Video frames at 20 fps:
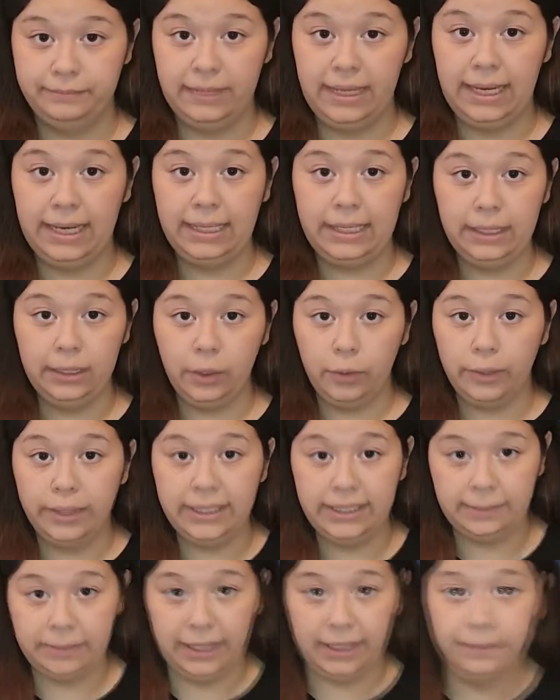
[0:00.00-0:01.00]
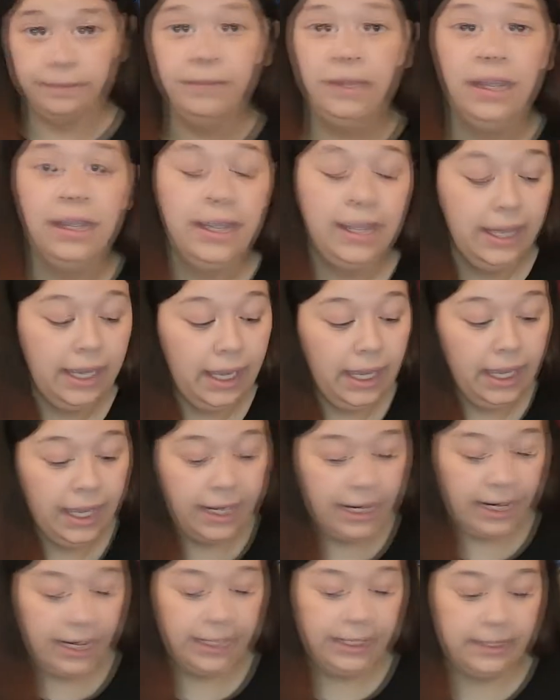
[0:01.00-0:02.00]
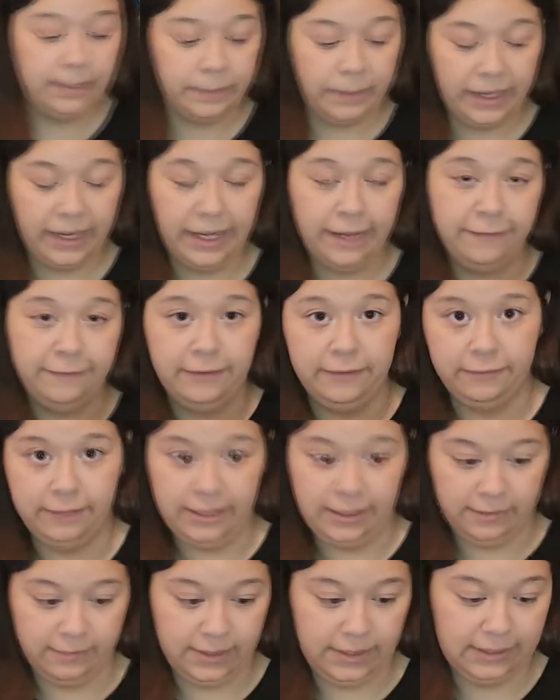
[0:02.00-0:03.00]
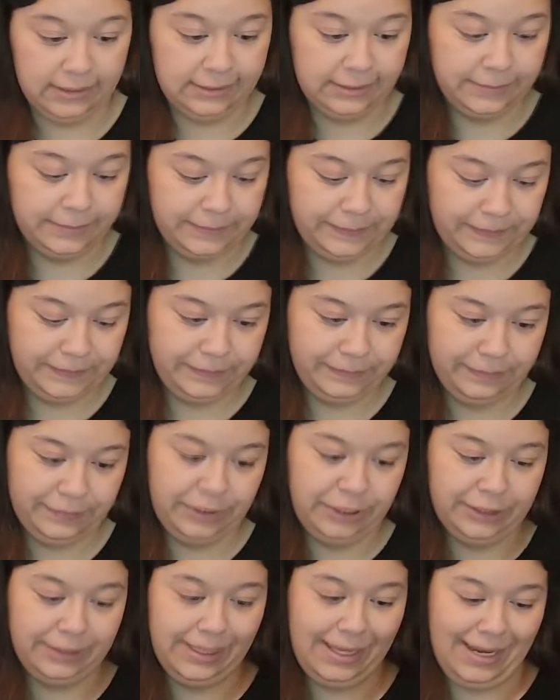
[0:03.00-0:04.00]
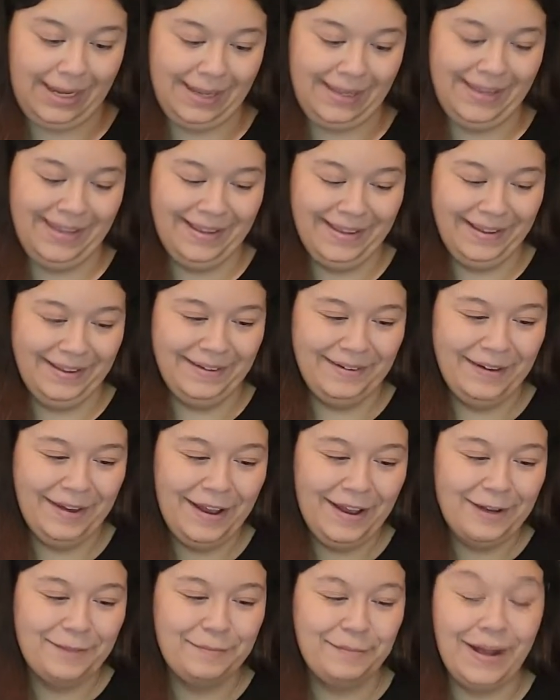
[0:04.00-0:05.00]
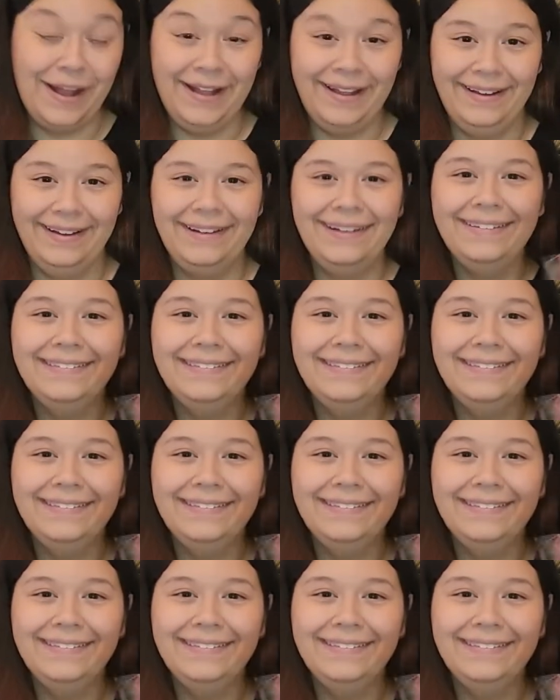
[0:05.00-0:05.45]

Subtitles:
I need to go on eBay, and I need to buy 50 of these. Just kidding. But